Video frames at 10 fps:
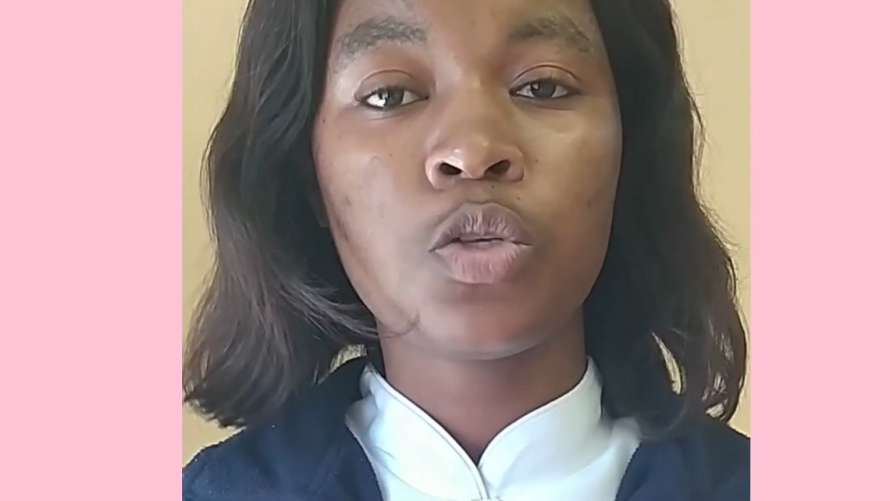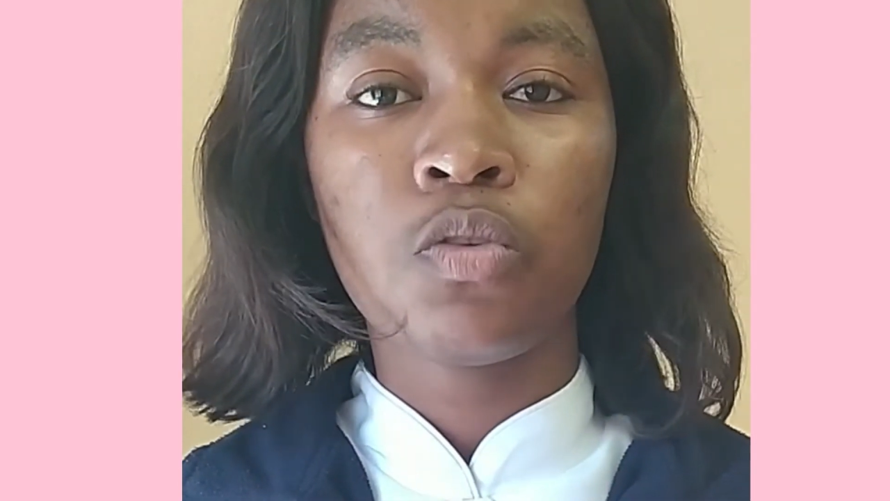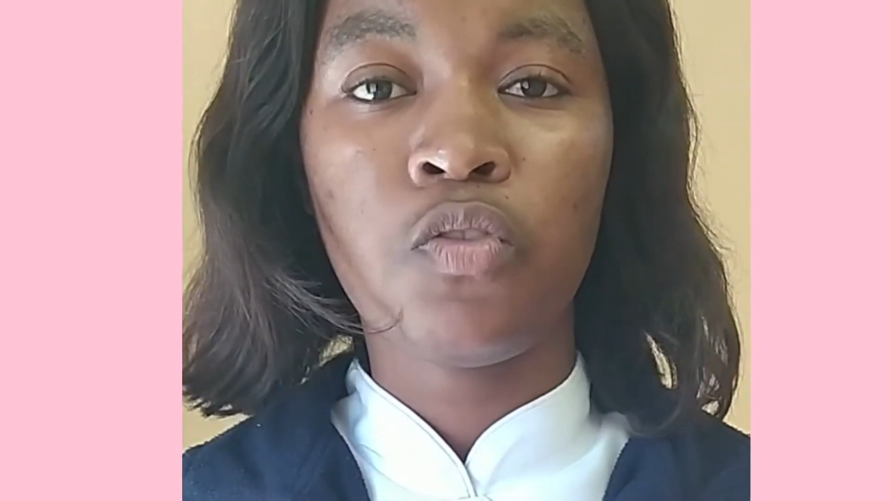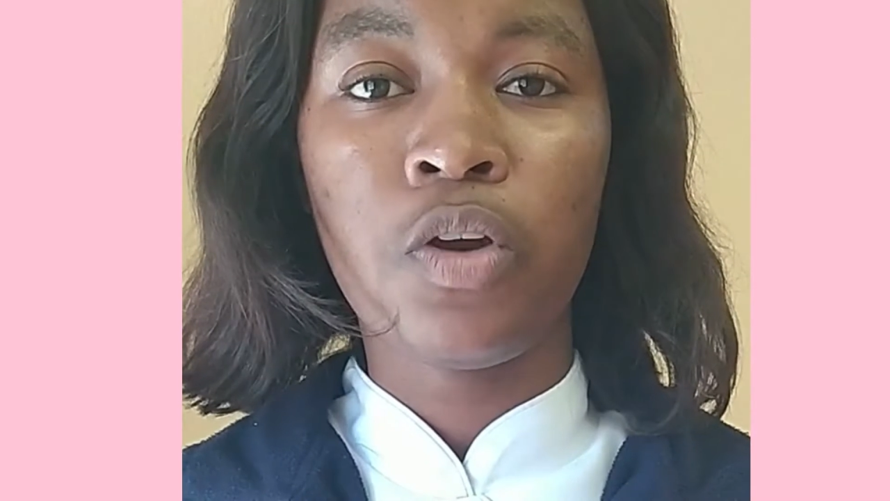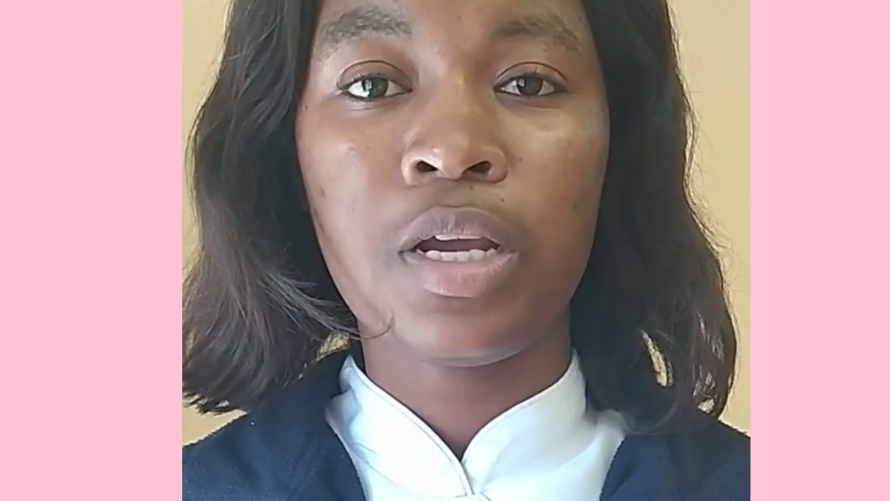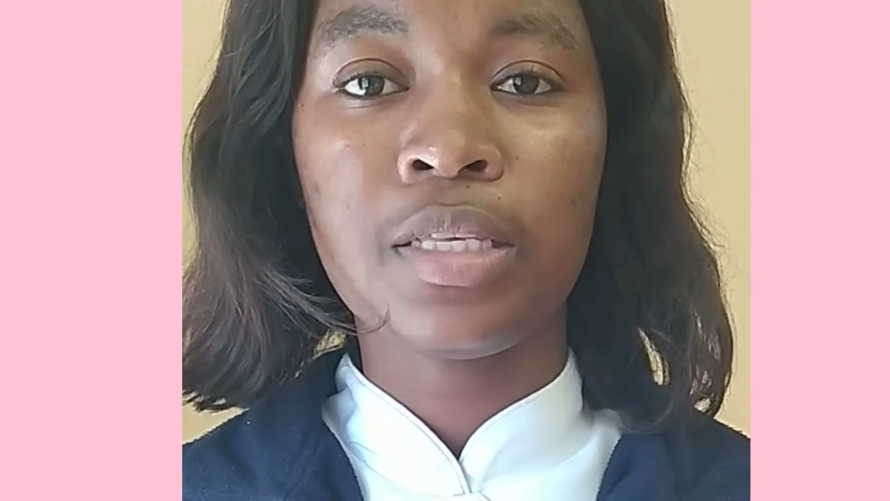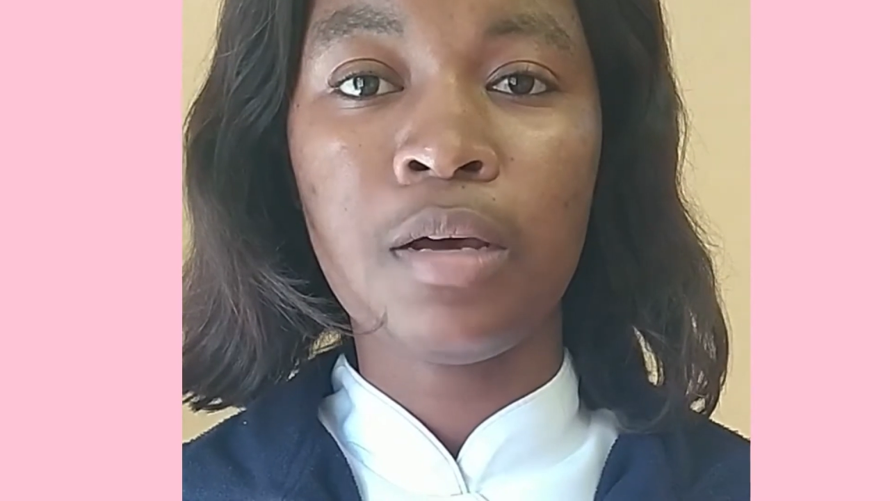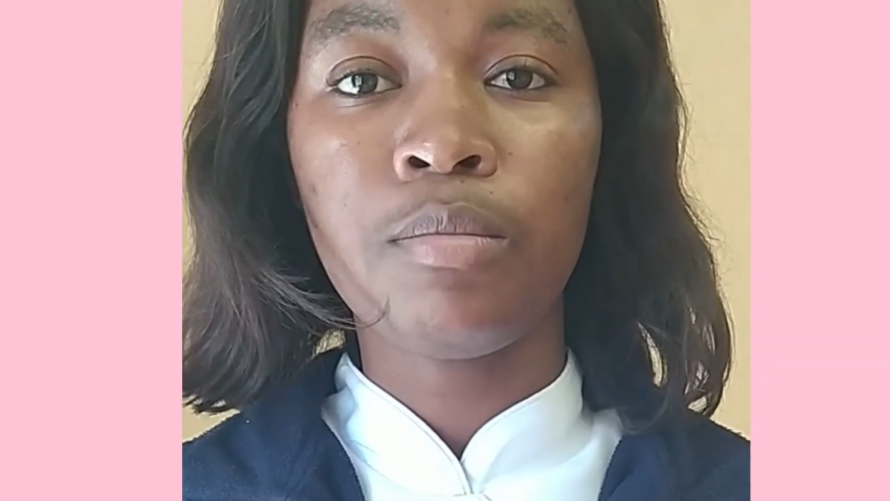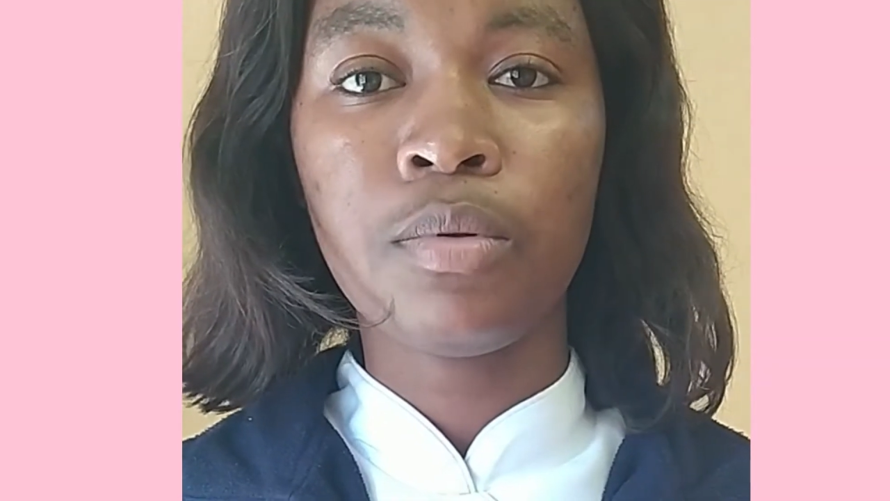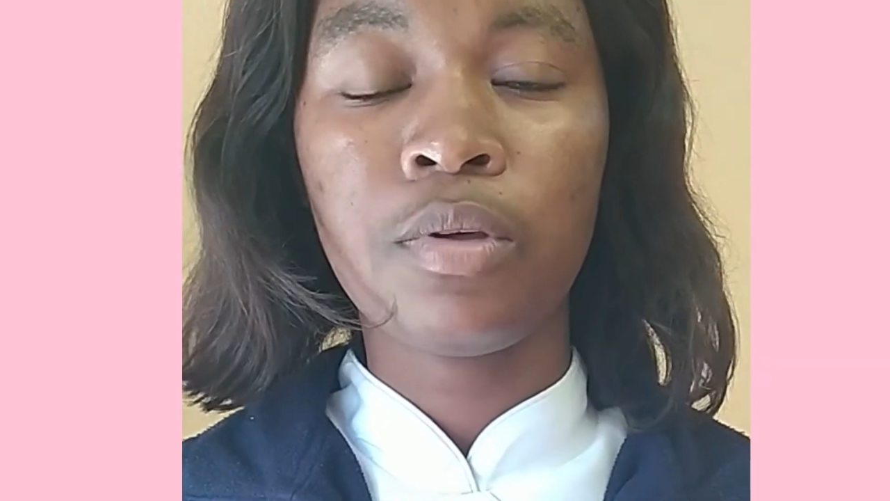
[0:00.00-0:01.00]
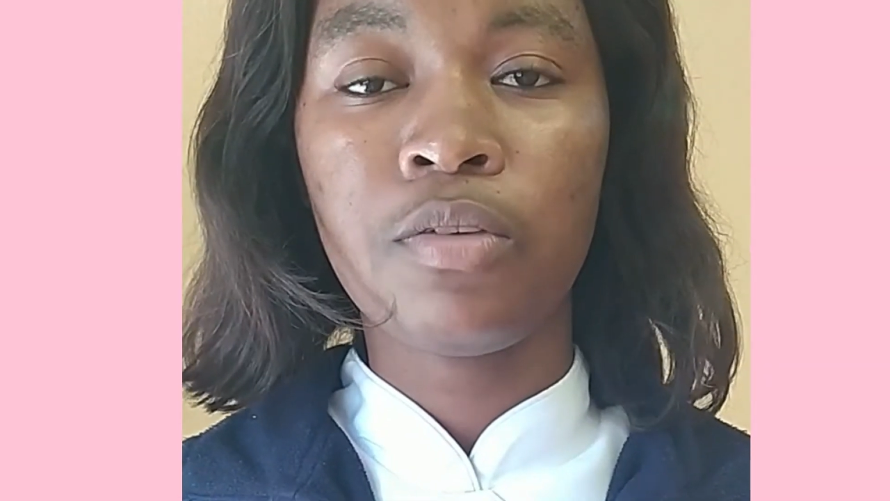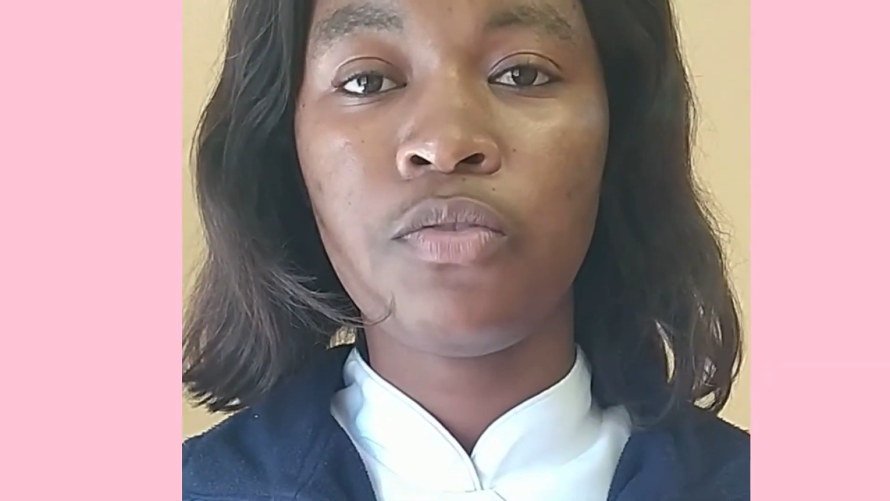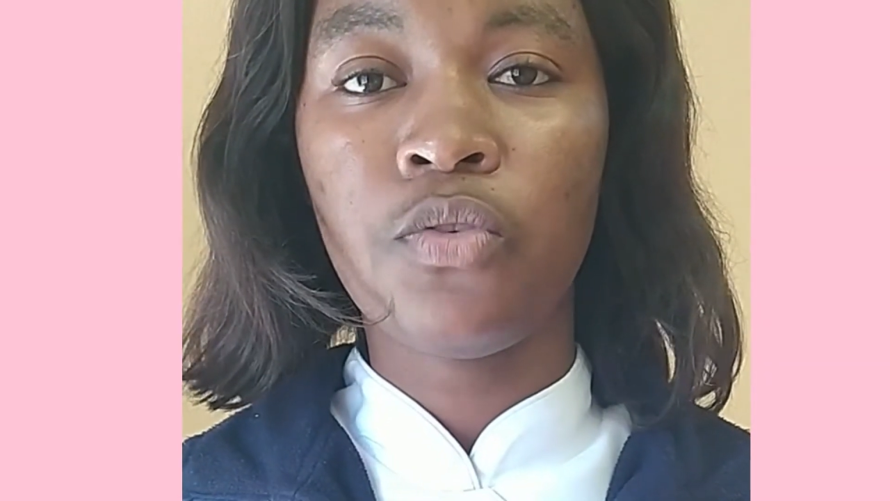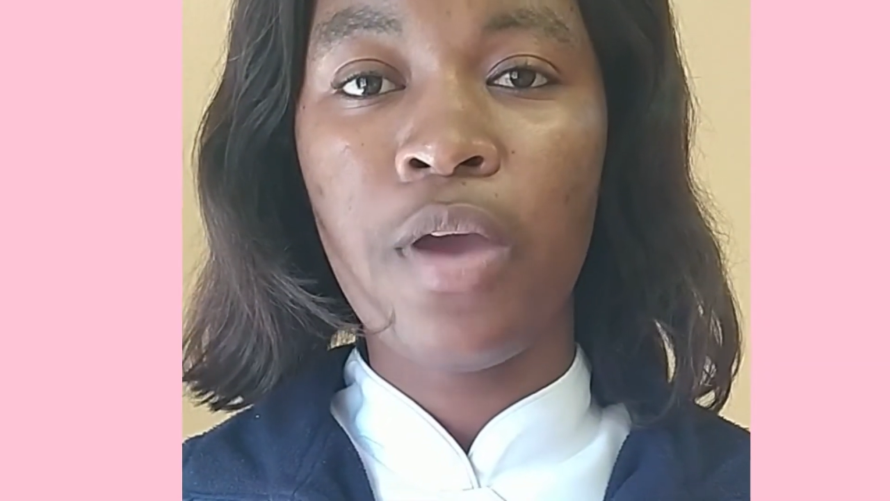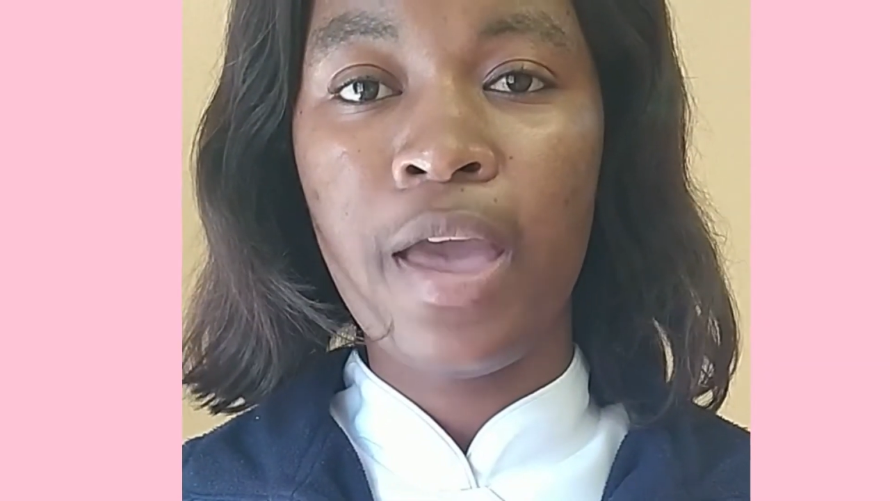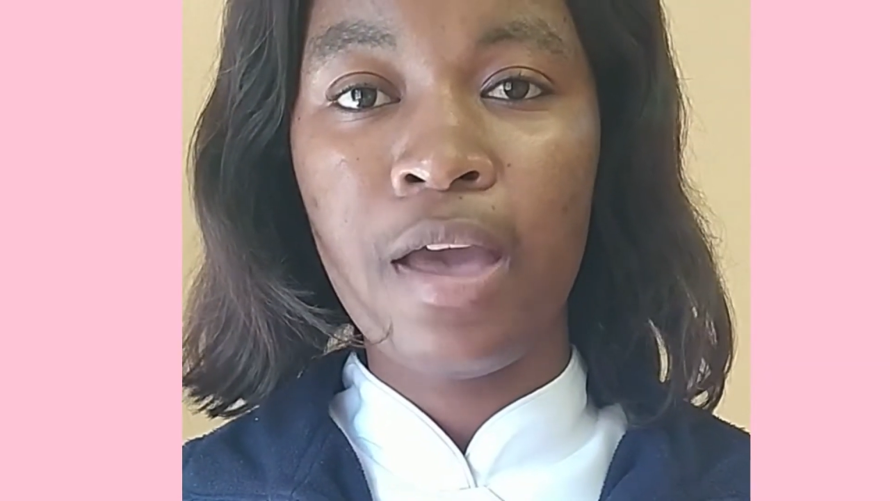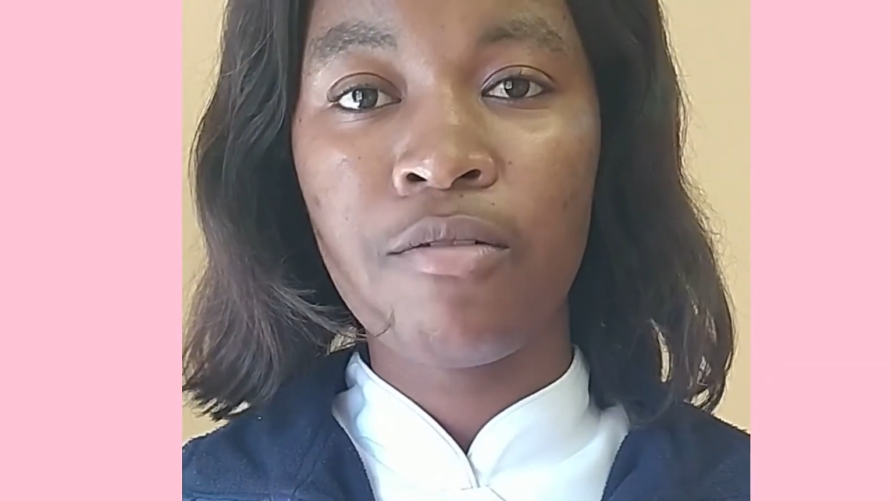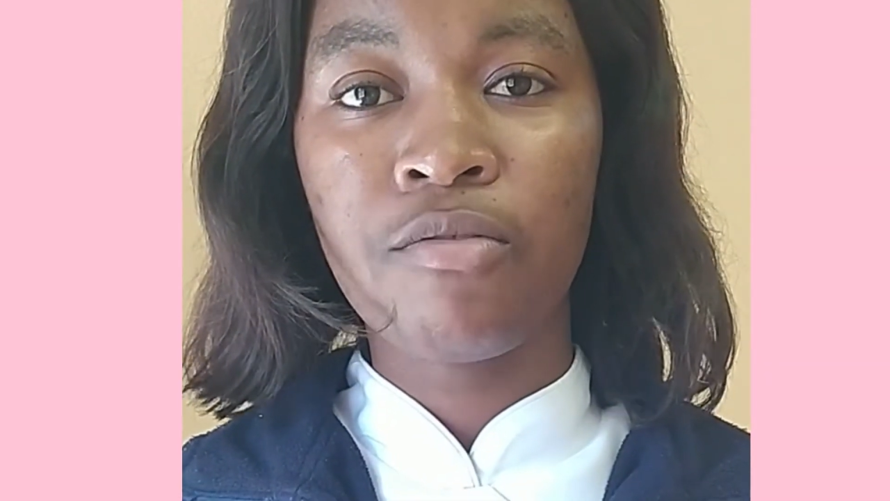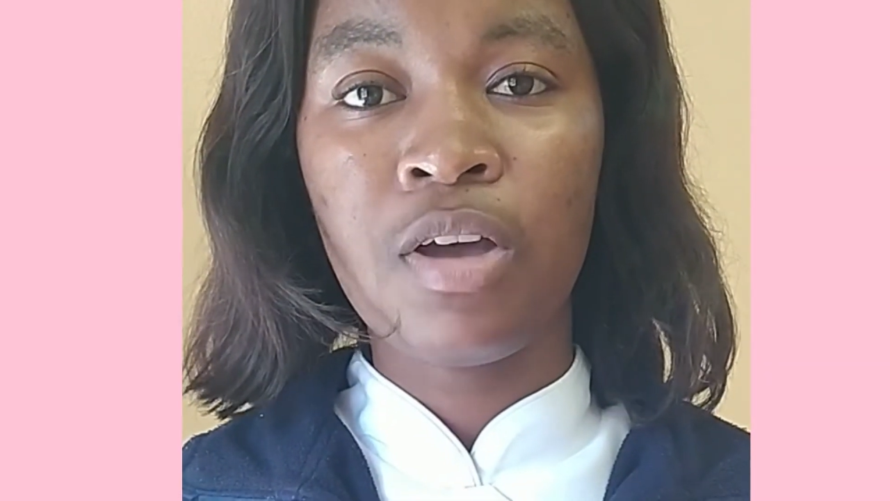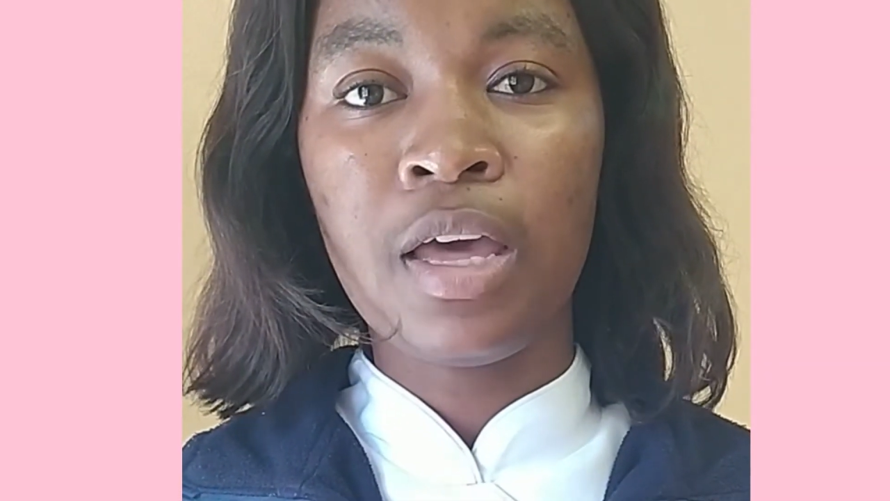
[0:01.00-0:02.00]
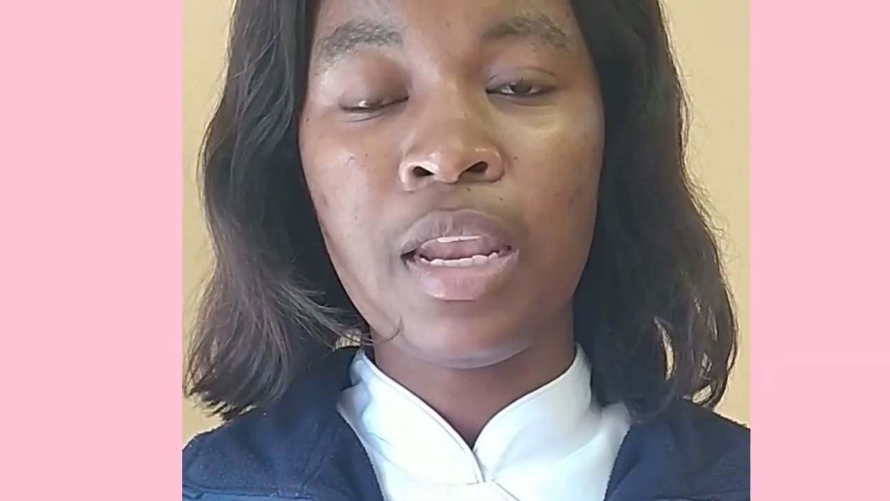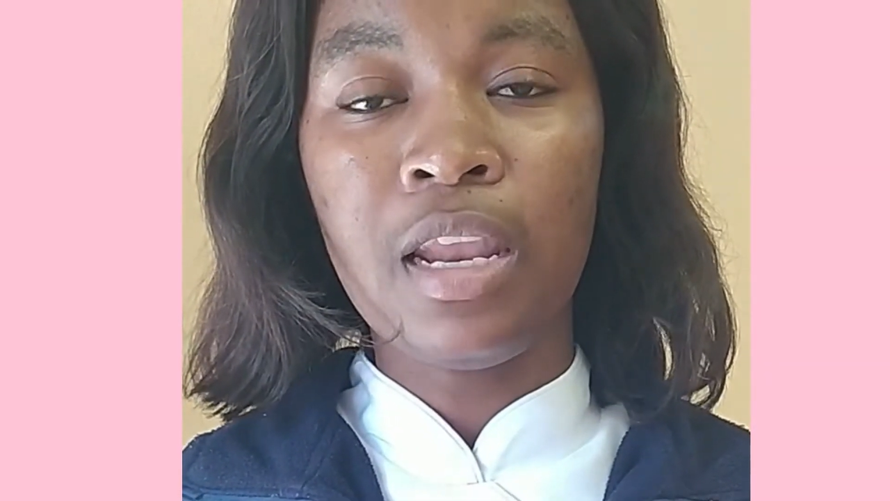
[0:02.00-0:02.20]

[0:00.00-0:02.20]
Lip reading: So for example, if you have